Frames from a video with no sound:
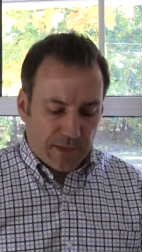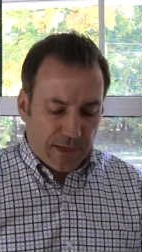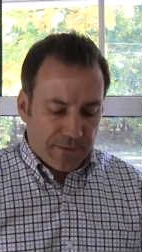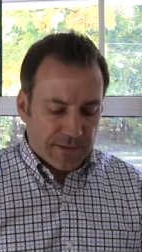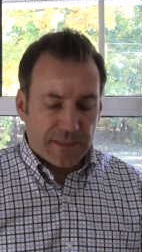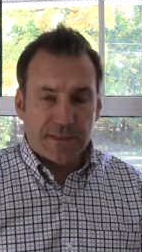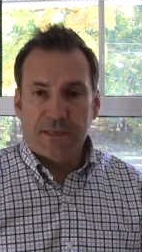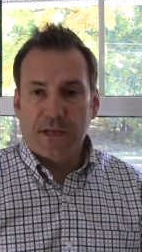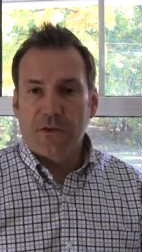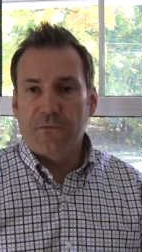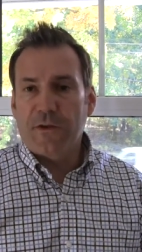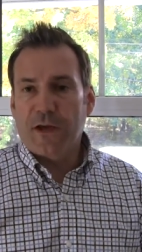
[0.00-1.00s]
And this is
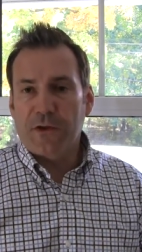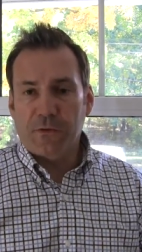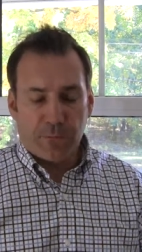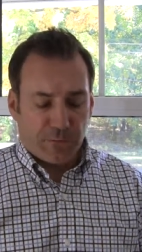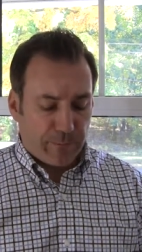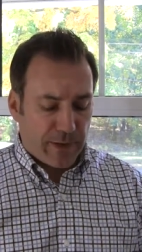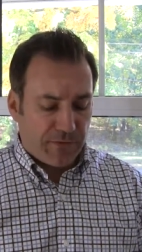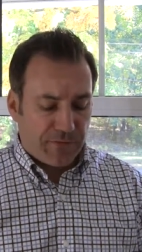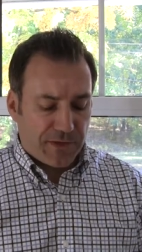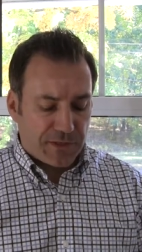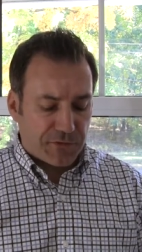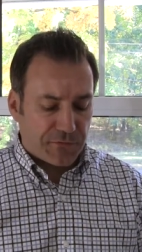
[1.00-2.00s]
another valuable
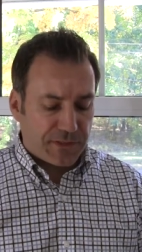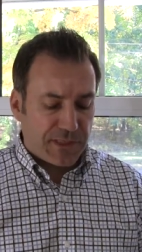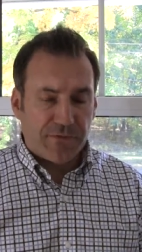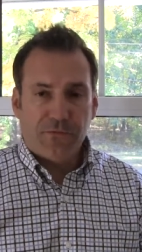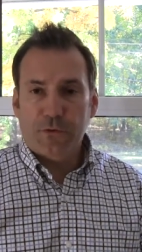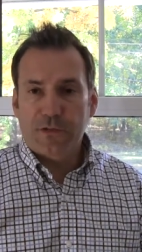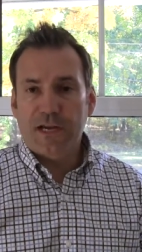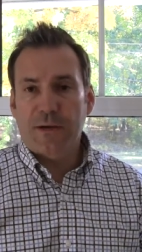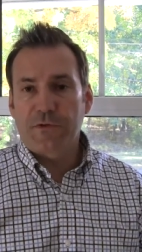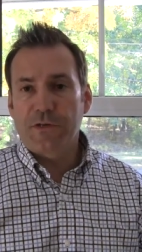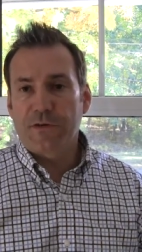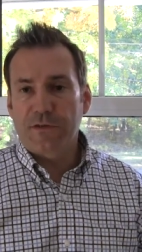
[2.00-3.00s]
benefit that you receive 4
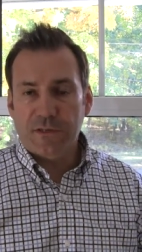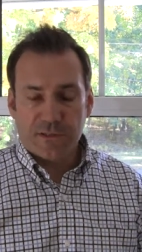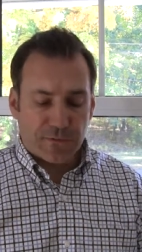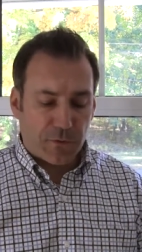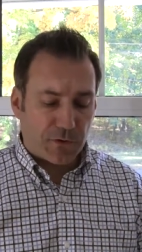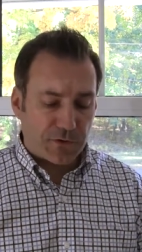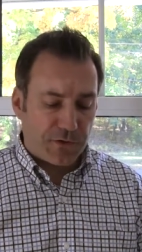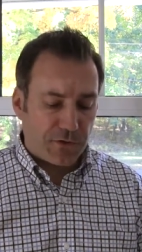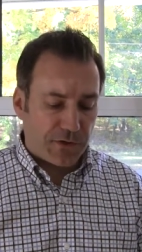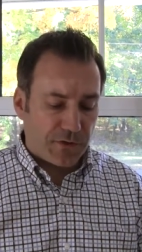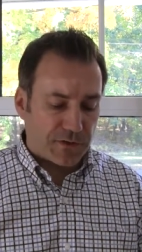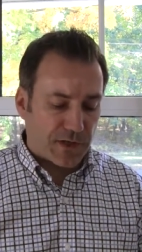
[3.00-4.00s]
times a year as a Smoking
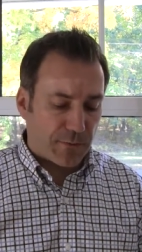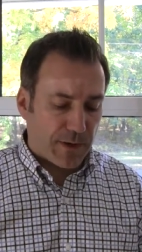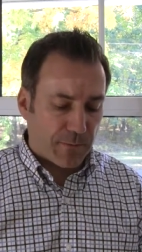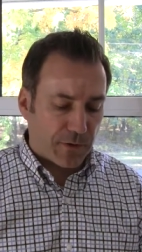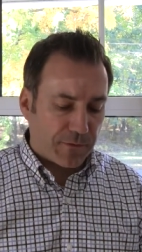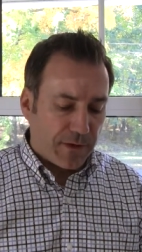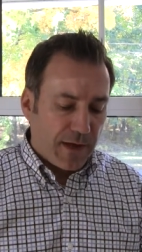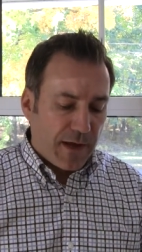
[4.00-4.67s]
Security newsletter member.